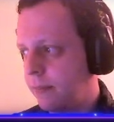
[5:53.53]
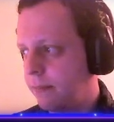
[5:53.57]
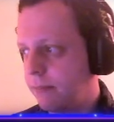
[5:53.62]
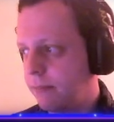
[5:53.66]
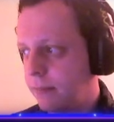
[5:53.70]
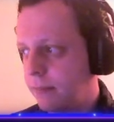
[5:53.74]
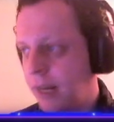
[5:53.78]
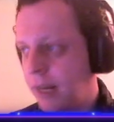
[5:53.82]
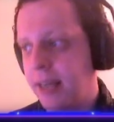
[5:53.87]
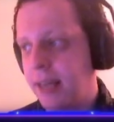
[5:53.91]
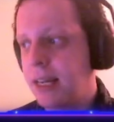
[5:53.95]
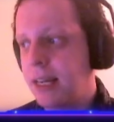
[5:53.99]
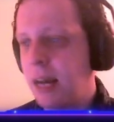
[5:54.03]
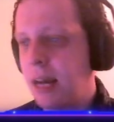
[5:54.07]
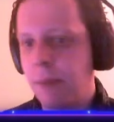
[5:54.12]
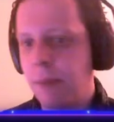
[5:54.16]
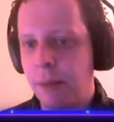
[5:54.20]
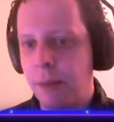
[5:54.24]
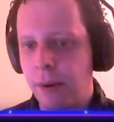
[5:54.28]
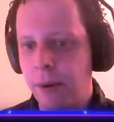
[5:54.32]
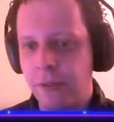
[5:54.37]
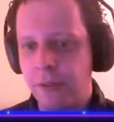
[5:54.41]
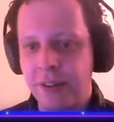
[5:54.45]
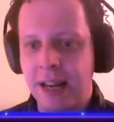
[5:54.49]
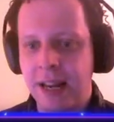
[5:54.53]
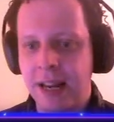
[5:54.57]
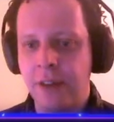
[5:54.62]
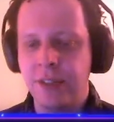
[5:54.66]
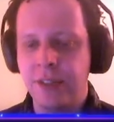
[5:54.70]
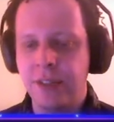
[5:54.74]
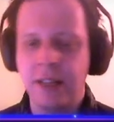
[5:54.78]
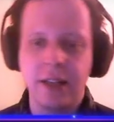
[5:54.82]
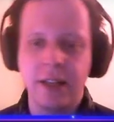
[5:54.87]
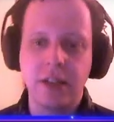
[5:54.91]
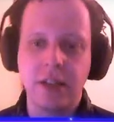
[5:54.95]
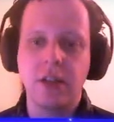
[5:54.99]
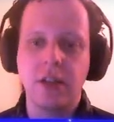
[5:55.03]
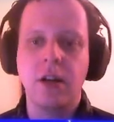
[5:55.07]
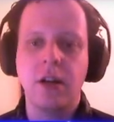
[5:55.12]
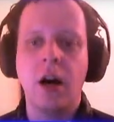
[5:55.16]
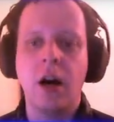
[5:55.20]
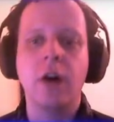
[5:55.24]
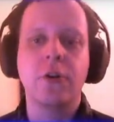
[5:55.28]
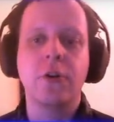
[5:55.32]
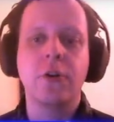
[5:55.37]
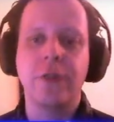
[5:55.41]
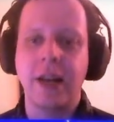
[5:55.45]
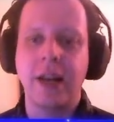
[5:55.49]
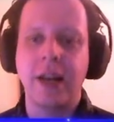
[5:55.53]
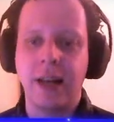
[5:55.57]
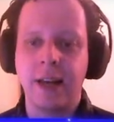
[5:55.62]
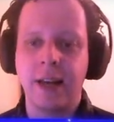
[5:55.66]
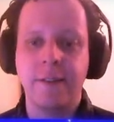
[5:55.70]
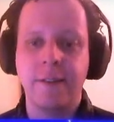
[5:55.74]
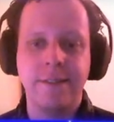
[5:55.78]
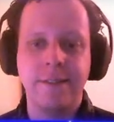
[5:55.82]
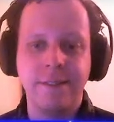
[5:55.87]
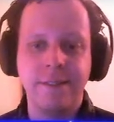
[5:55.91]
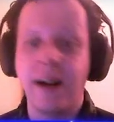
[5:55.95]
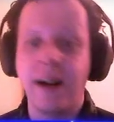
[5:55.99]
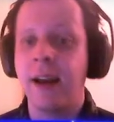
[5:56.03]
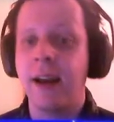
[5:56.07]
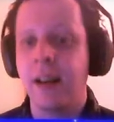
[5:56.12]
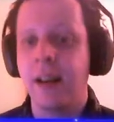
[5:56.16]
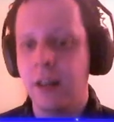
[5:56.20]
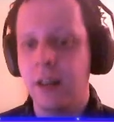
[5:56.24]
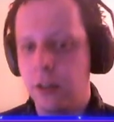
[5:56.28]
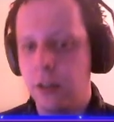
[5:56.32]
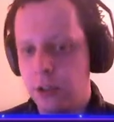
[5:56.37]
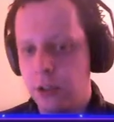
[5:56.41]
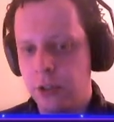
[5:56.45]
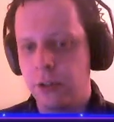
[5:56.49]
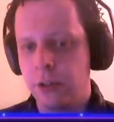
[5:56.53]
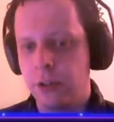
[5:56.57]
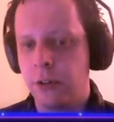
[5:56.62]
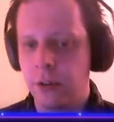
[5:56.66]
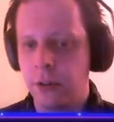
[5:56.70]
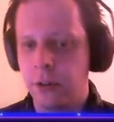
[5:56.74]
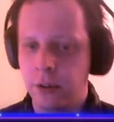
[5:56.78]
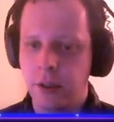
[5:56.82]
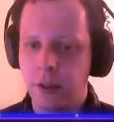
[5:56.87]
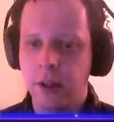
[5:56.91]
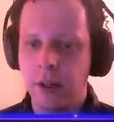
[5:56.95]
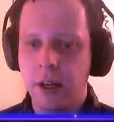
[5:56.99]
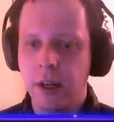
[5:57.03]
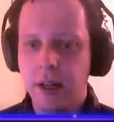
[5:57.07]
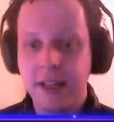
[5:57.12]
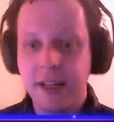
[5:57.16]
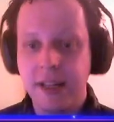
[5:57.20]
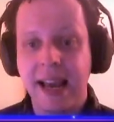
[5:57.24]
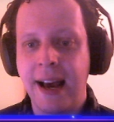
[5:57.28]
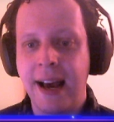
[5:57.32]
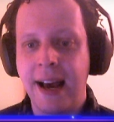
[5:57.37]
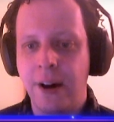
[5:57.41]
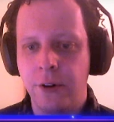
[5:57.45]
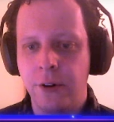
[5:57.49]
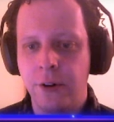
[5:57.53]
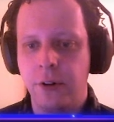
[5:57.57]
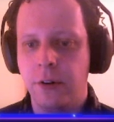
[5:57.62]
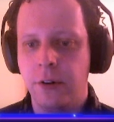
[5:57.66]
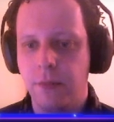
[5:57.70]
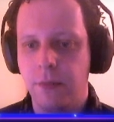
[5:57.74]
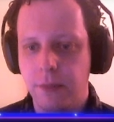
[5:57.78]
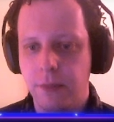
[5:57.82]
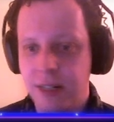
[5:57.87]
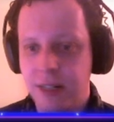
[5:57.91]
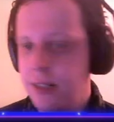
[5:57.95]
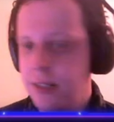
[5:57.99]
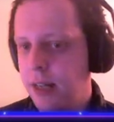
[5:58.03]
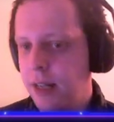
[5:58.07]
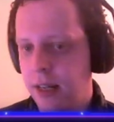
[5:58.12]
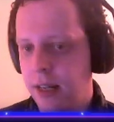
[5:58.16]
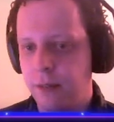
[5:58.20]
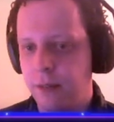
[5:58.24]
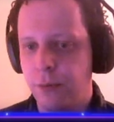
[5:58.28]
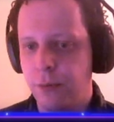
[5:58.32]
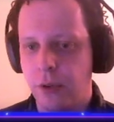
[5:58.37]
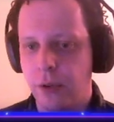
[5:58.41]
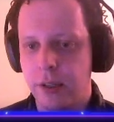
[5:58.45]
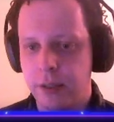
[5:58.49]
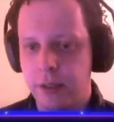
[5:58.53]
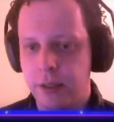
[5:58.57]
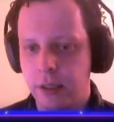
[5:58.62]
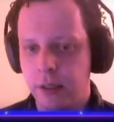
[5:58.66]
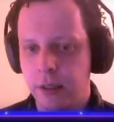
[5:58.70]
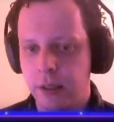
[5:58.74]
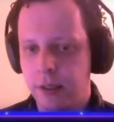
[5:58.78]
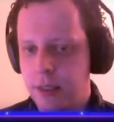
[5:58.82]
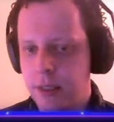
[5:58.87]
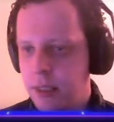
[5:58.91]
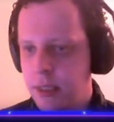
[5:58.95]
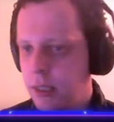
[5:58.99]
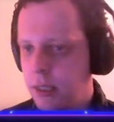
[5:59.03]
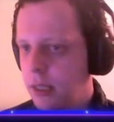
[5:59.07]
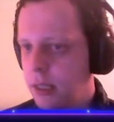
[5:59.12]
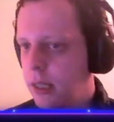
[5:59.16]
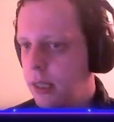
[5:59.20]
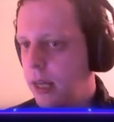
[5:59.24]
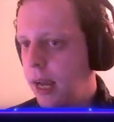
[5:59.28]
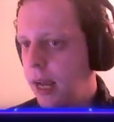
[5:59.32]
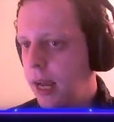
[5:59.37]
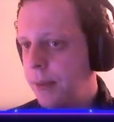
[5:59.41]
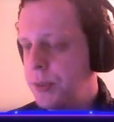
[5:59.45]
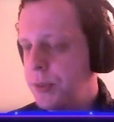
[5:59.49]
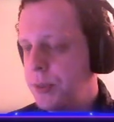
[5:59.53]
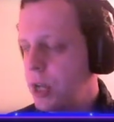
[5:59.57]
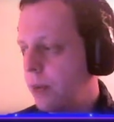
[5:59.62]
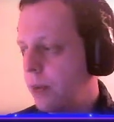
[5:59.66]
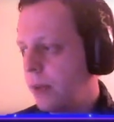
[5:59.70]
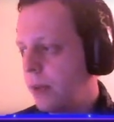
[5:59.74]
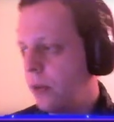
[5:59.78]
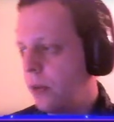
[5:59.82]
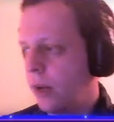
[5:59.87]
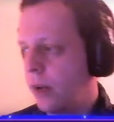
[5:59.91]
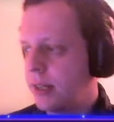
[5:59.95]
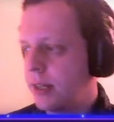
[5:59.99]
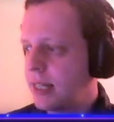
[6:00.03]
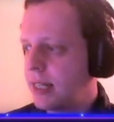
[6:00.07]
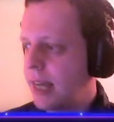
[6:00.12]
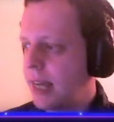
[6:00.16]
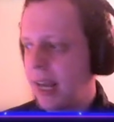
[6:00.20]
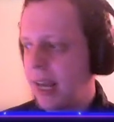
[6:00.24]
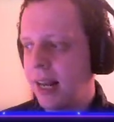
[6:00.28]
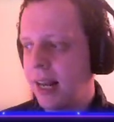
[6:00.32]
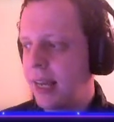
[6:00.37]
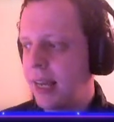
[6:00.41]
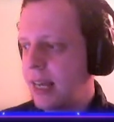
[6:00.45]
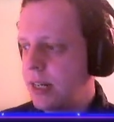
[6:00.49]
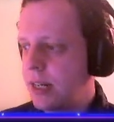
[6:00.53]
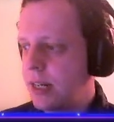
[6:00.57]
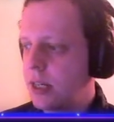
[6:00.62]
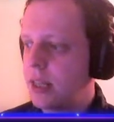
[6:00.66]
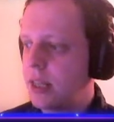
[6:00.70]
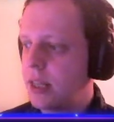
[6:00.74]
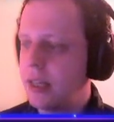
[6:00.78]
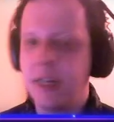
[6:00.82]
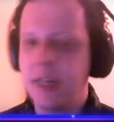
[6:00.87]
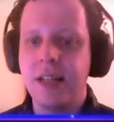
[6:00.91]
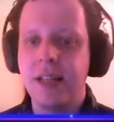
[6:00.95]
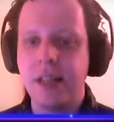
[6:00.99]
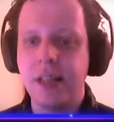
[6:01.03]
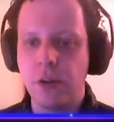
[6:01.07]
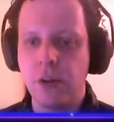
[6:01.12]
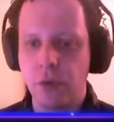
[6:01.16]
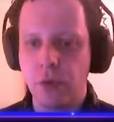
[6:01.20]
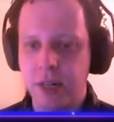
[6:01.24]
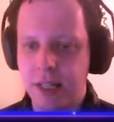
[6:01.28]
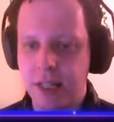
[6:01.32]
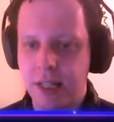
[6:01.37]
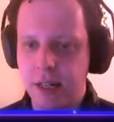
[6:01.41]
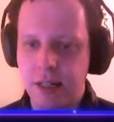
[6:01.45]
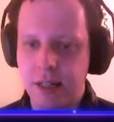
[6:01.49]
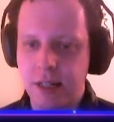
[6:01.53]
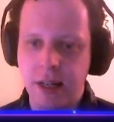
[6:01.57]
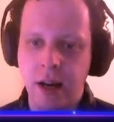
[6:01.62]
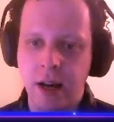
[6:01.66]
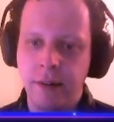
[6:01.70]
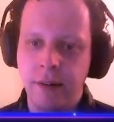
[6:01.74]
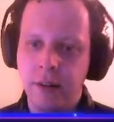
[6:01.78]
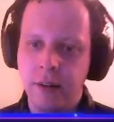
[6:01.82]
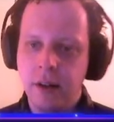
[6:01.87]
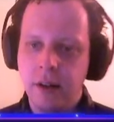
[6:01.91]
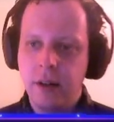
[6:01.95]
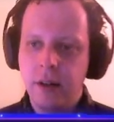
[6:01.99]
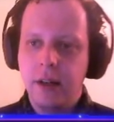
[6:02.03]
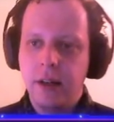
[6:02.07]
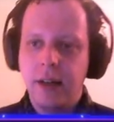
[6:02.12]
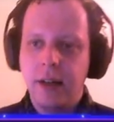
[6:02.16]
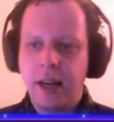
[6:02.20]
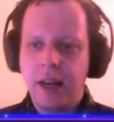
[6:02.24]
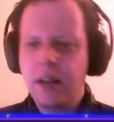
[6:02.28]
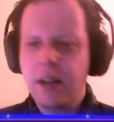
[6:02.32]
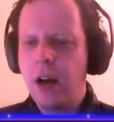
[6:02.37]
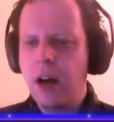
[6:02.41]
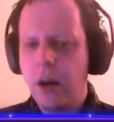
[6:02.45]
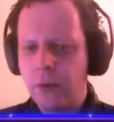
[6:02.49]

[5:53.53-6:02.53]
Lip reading: like come up every now and then, like you can't create like a fine-tuned town or city, for instance. So if you want to get like into the nitty-gritty stuff, it can't